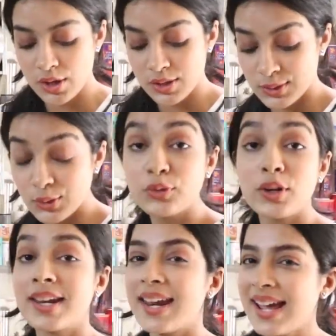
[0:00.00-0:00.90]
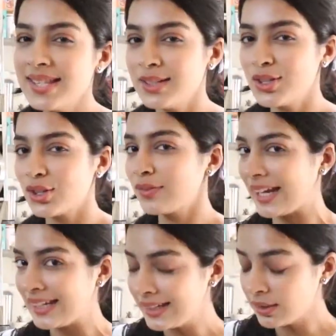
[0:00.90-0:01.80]
So for a nice touch of
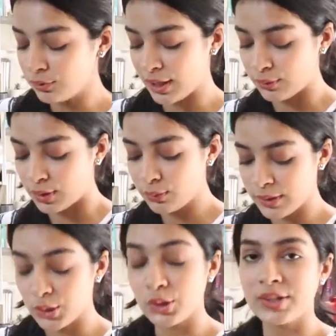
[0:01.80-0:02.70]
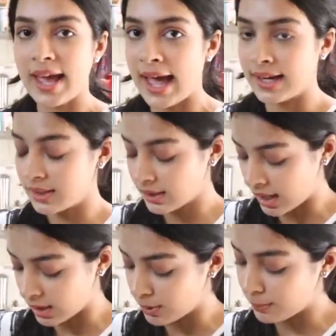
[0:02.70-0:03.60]
Indian flavor, we are going to add the
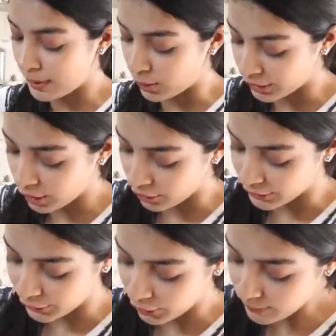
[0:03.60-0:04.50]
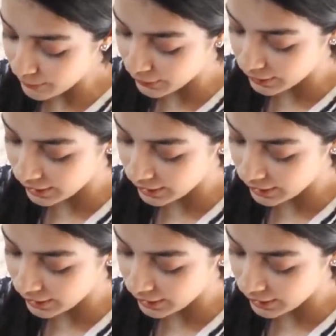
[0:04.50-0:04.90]
cardamom powder on top